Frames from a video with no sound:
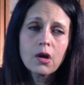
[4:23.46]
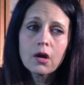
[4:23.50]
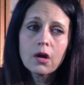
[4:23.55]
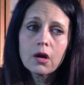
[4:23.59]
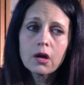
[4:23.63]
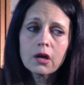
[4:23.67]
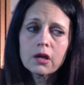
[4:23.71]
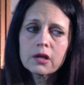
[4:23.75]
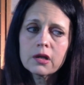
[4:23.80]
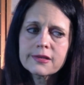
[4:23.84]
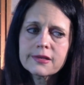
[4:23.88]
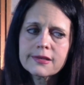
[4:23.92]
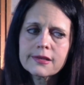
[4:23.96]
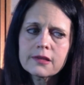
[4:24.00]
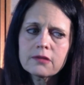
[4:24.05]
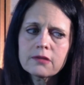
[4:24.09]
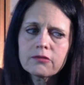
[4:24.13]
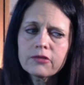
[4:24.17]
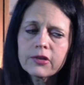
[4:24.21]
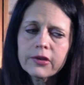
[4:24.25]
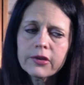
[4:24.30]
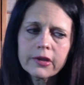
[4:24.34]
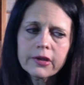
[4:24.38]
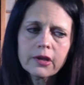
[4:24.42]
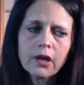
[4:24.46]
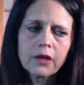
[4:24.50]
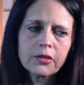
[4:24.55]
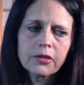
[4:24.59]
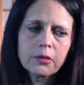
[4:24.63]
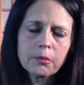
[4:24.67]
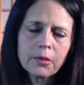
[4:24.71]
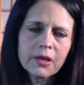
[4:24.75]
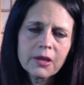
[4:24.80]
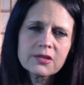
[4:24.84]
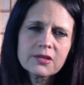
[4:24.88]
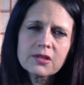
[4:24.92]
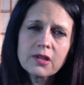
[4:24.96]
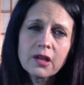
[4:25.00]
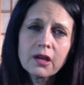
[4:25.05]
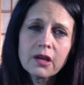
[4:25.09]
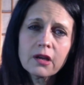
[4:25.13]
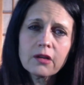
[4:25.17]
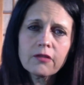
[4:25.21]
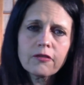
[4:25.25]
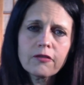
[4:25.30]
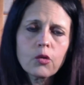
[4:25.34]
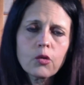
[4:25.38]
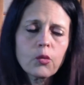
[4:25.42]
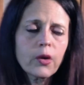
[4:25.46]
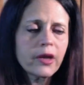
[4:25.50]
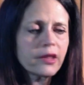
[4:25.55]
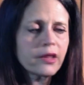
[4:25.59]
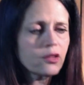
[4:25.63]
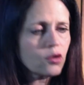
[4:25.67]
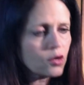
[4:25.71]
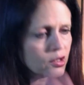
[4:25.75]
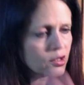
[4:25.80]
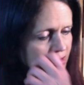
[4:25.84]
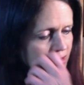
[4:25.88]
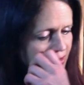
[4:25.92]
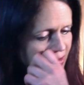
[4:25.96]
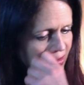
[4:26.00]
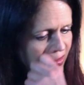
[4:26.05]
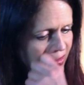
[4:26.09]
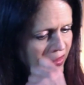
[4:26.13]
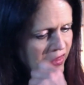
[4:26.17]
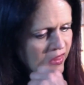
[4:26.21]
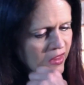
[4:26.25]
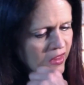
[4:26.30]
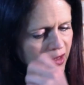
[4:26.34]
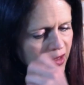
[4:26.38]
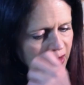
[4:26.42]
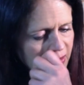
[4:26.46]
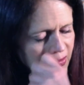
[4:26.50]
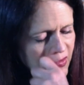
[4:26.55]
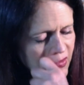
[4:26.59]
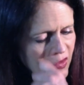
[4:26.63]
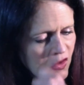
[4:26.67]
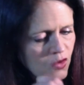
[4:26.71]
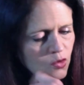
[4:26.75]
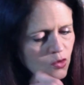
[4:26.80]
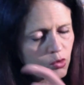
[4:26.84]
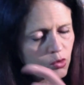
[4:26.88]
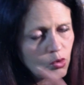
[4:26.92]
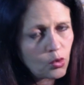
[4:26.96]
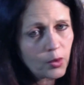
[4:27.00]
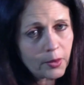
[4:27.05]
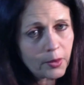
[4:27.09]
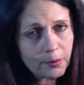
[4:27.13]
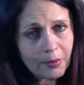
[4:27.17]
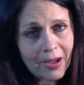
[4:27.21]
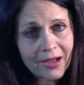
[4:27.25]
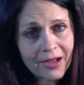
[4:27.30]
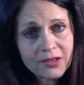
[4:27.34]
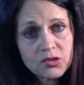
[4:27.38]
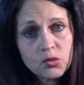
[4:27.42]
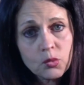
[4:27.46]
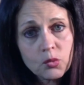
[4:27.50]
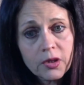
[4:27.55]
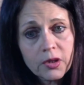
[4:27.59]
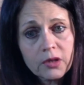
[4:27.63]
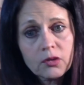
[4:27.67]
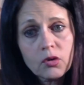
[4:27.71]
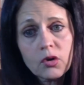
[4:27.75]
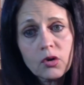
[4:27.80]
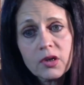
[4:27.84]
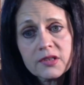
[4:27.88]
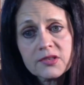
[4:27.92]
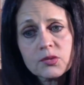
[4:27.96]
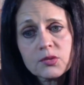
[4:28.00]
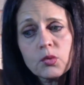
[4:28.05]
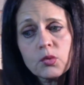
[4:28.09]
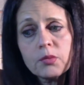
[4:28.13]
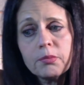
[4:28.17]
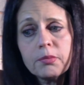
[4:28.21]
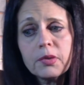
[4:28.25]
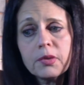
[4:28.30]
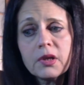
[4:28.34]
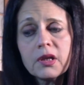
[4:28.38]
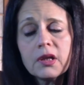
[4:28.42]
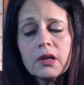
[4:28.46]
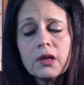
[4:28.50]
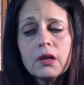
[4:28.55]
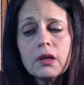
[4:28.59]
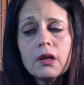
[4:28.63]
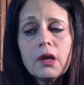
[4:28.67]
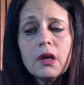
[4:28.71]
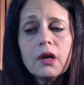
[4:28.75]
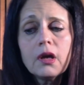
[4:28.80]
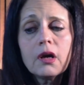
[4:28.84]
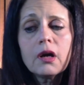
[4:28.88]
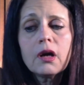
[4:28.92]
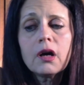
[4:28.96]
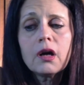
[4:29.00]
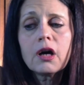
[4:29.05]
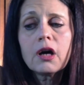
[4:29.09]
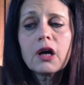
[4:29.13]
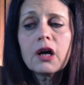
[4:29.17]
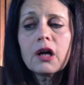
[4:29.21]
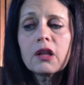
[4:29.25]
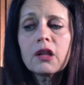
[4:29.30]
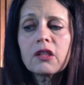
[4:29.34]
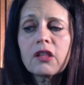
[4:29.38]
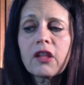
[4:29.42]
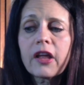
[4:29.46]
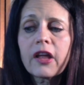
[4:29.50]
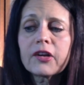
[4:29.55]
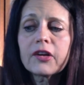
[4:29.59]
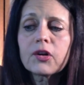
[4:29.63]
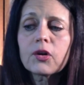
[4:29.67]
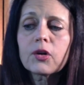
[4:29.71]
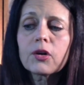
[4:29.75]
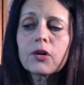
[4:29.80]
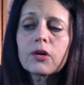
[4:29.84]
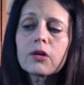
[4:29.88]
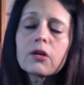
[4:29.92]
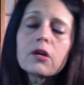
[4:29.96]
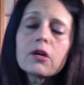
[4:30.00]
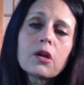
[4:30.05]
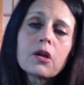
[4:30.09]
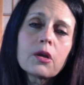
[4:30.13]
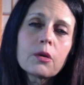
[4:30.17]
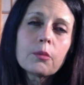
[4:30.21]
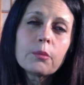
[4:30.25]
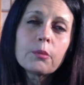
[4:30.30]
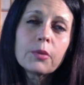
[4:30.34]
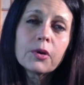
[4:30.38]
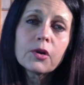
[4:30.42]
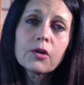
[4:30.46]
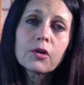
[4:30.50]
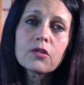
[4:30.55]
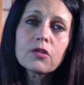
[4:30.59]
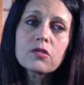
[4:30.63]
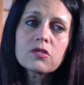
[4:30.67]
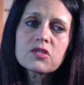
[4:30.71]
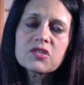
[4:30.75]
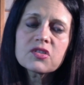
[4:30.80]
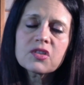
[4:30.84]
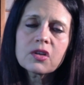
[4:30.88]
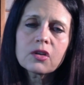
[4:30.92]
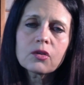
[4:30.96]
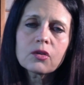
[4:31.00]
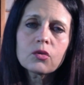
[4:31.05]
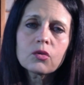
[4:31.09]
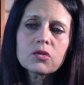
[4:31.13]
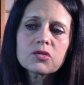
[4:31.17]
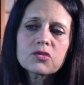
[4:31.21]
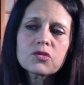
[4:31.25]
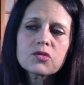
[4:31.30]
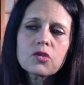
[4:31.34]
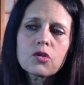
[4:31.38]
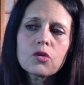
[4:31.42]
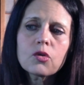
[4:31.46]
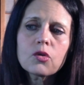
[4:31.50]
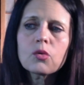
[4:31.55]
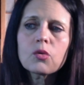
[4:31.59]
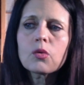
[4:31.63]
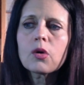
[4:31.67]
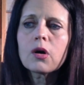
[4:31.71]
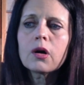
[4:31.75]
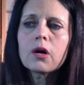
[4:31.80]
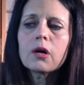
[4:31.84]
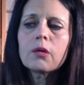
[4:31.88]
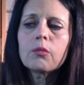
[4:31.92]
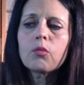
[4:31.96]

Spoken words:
it's really not the best thing for weight loss. Another thing, though, going back to weight loss, would be lighter beers and also